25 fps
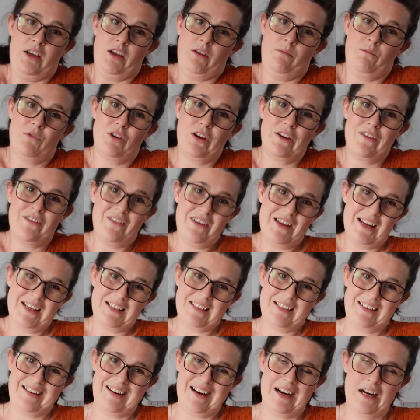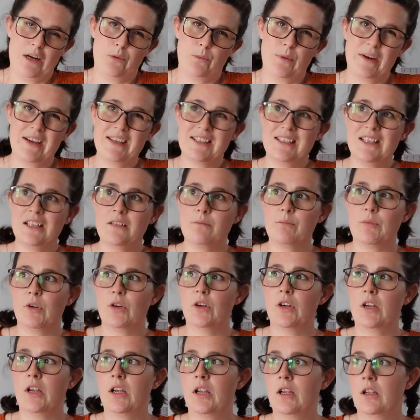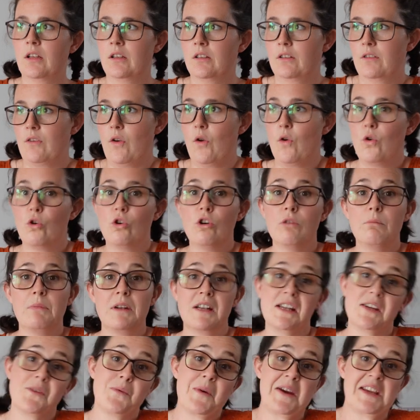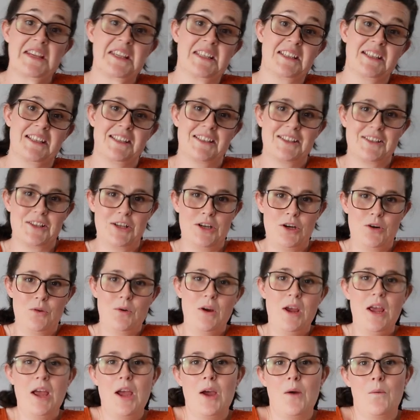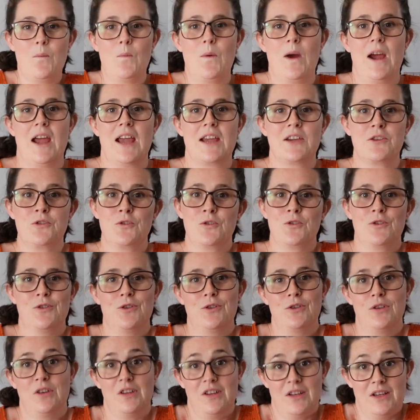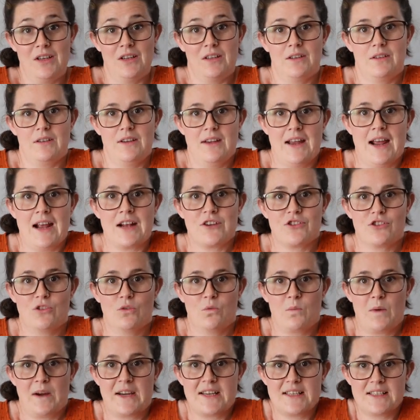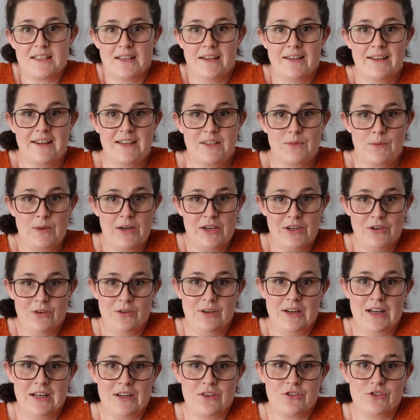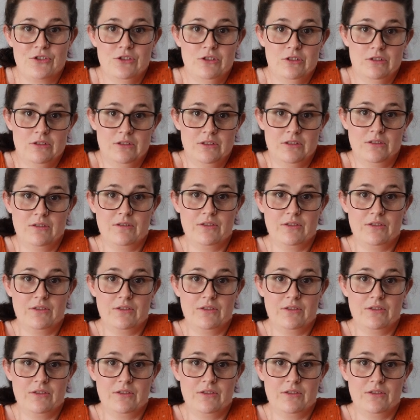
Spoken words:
not even necessarily high-waisted but normally waisted, so where your natural waistline is, where your natural,